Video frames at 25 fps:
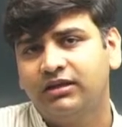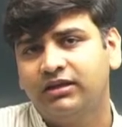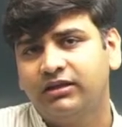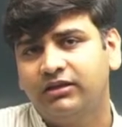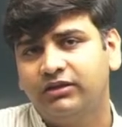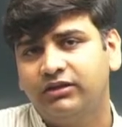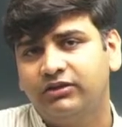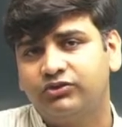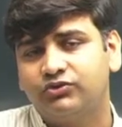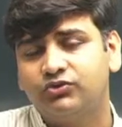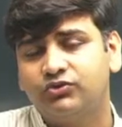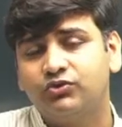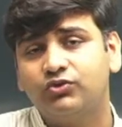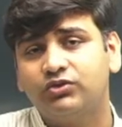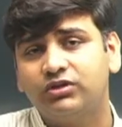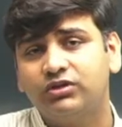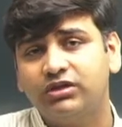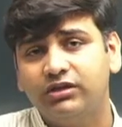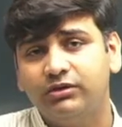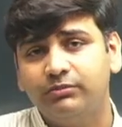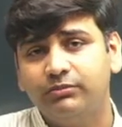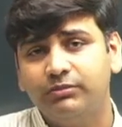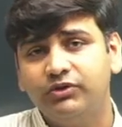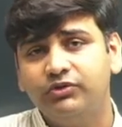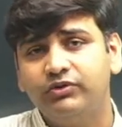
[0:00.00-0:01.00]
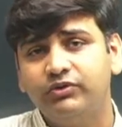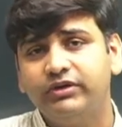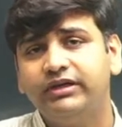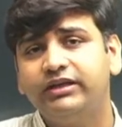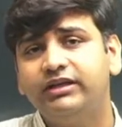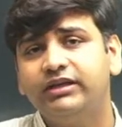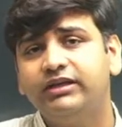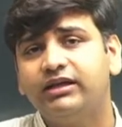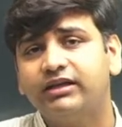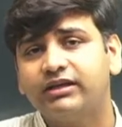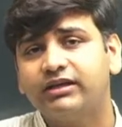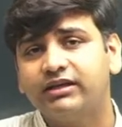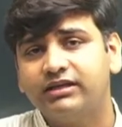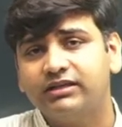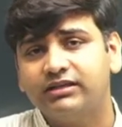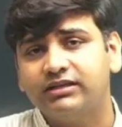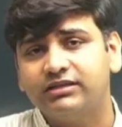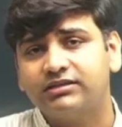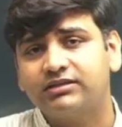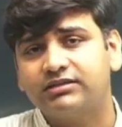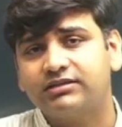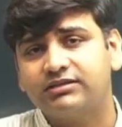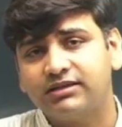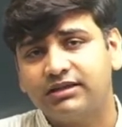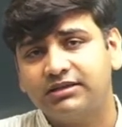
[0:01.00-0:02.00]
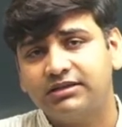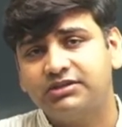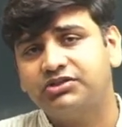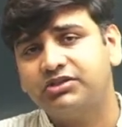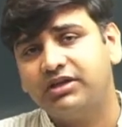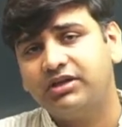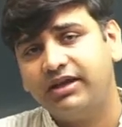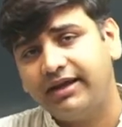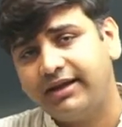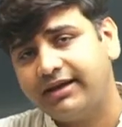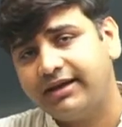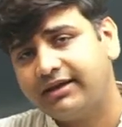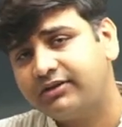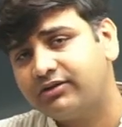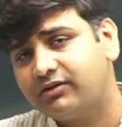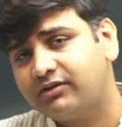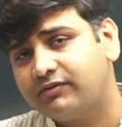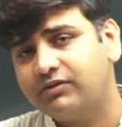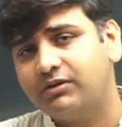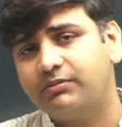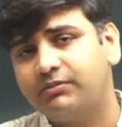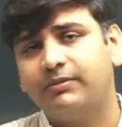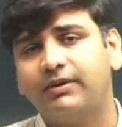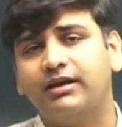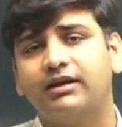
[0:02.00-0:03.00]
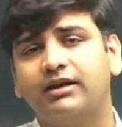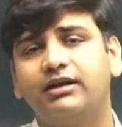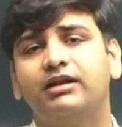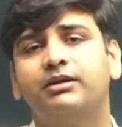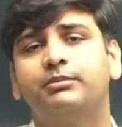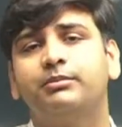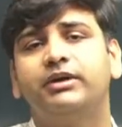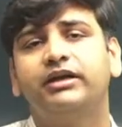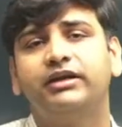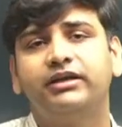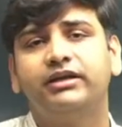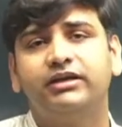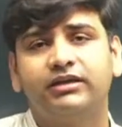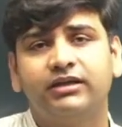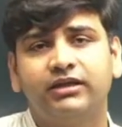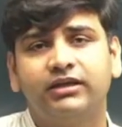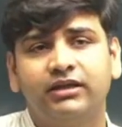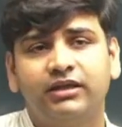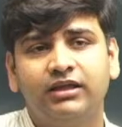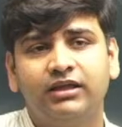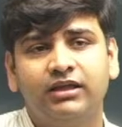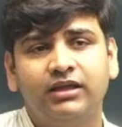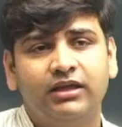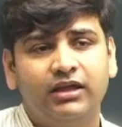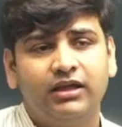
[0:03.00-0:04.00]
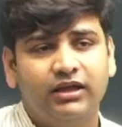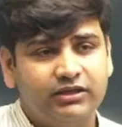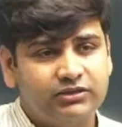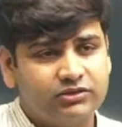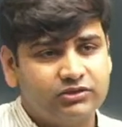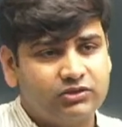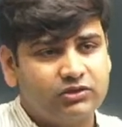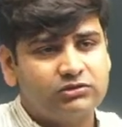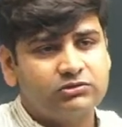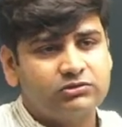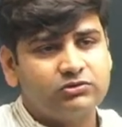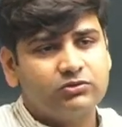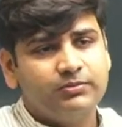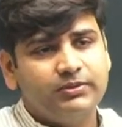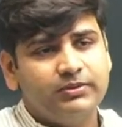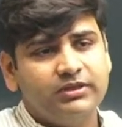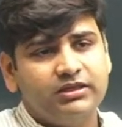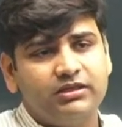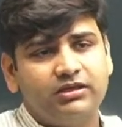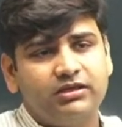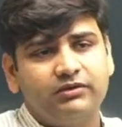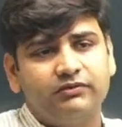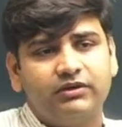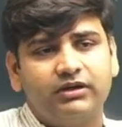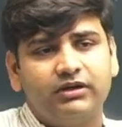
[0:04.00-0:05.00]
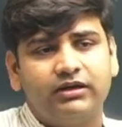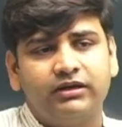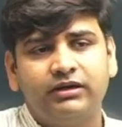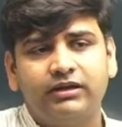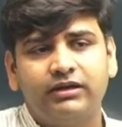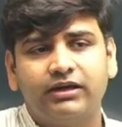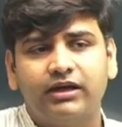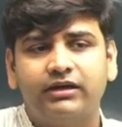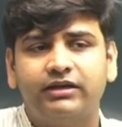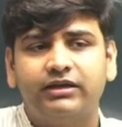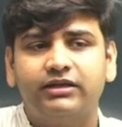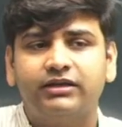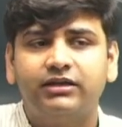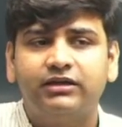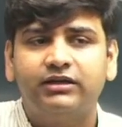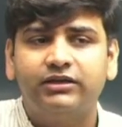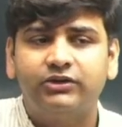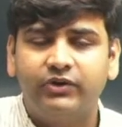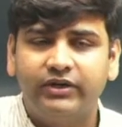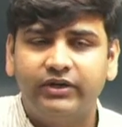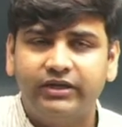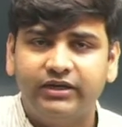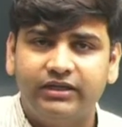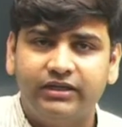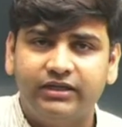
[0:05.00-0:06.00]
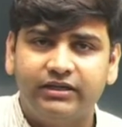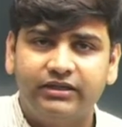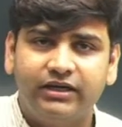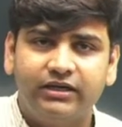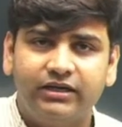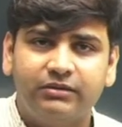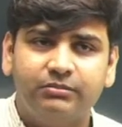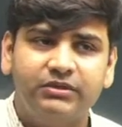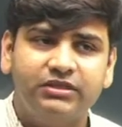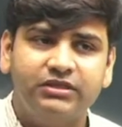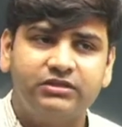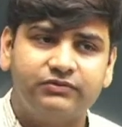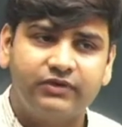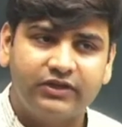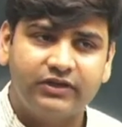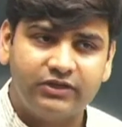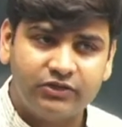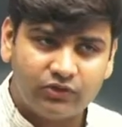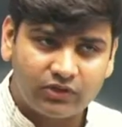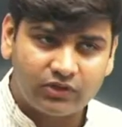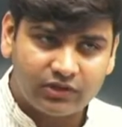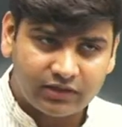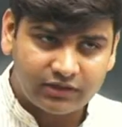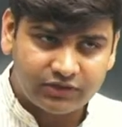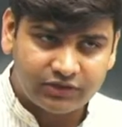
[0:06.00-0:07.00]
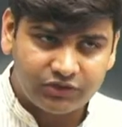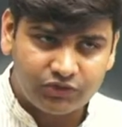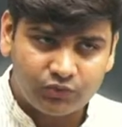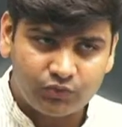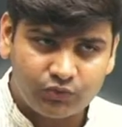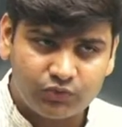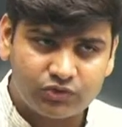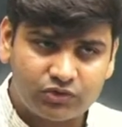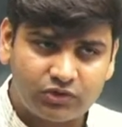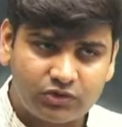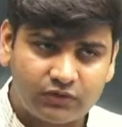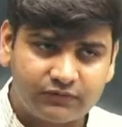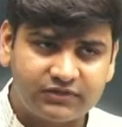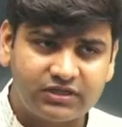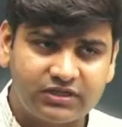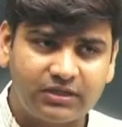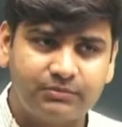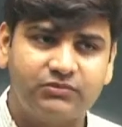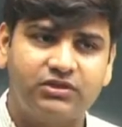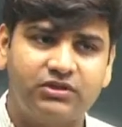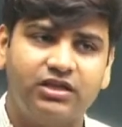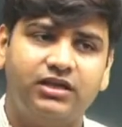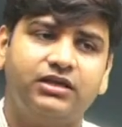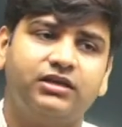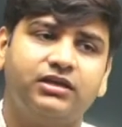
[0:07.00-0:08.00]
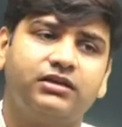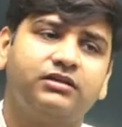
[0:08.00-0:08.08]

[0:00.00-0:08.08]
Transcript: So the immunity against such act of the Parliament is also being given under Article 20. That means when you are accused of something,